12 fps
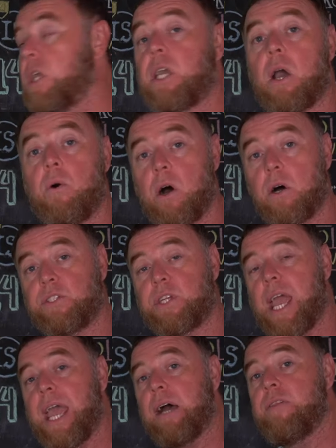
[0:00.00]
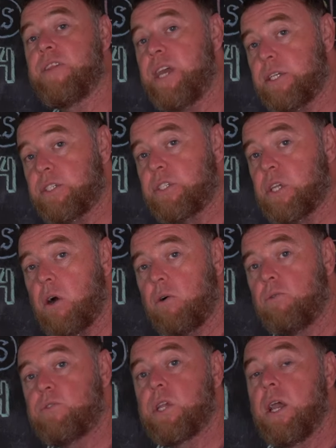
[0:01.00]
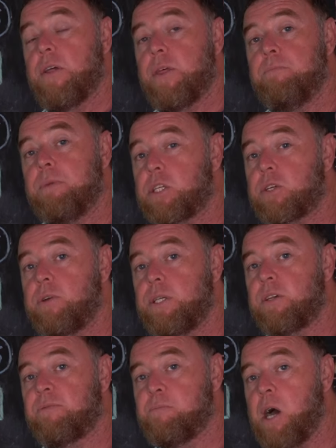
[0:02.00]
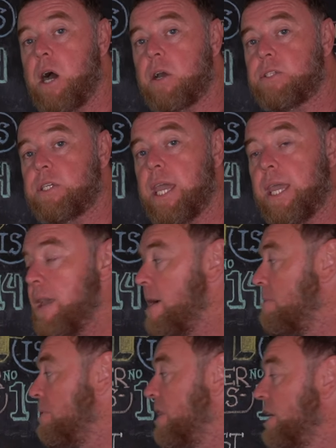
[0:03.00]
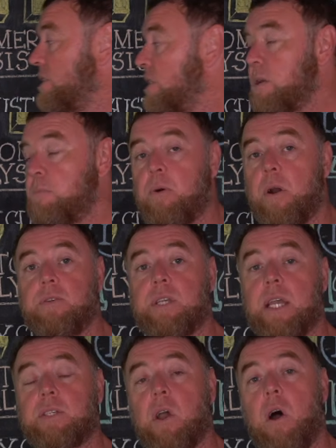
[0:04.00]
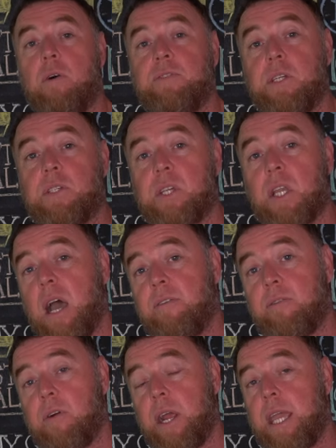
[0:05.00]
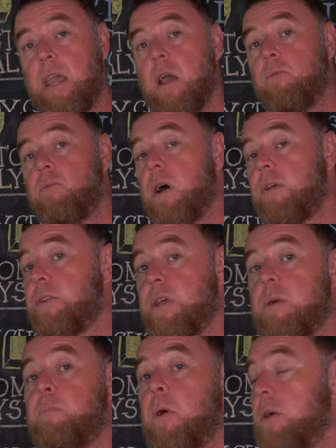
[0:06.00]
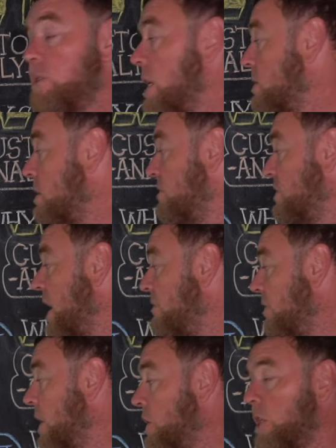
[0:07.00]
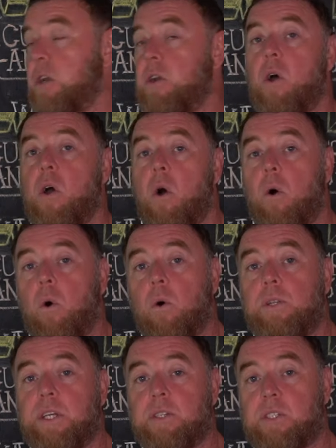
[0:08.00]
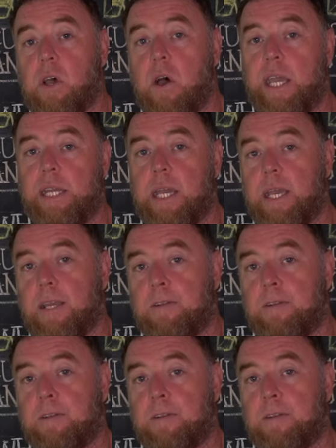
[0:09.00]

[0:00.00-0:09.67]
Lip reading: go on to how this solves the mysteries of marketing, but this is a process of discovery rather than a process of definition or deciding.